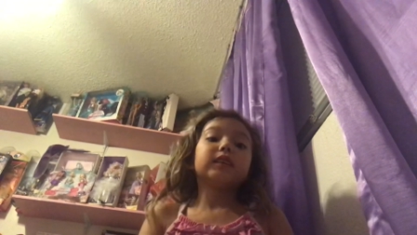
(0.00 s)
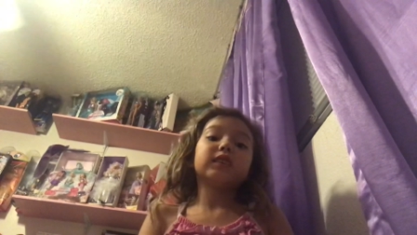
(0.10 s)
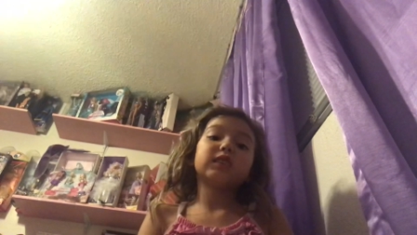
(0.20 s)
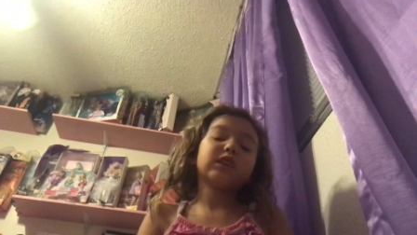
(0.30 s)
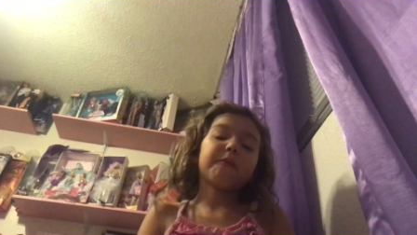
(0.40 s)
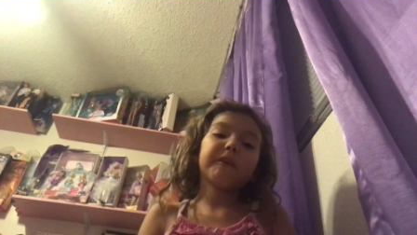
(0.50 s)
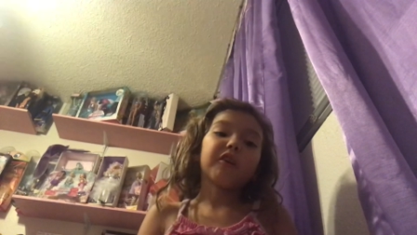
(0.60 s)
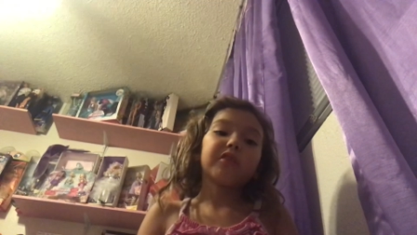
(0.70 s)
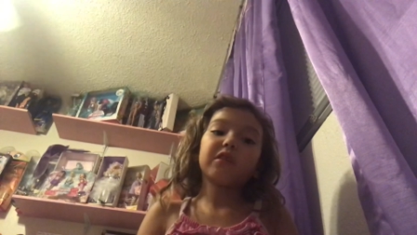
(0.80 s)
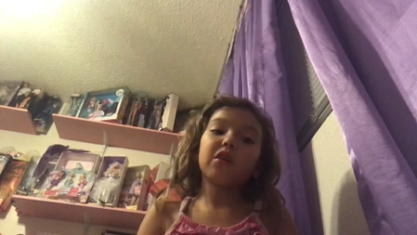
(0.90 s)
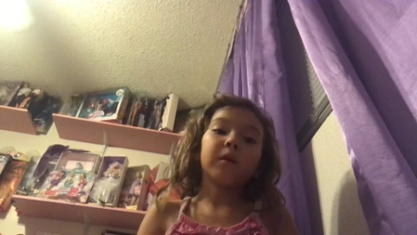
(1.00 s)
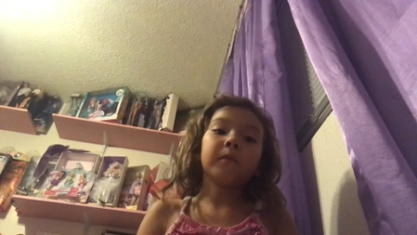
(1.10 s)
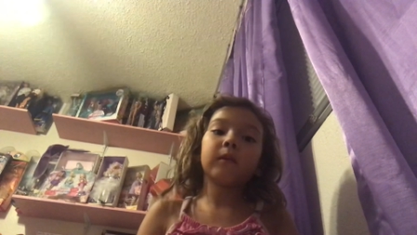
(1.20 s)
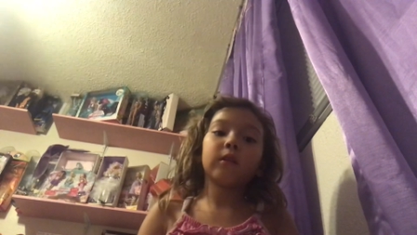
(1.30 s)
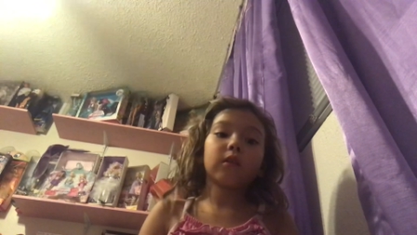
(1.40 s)
Just tell me on the
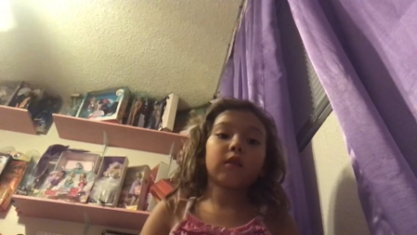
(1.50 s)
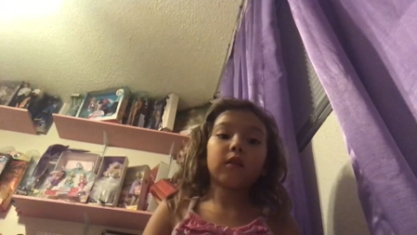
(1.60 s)
comment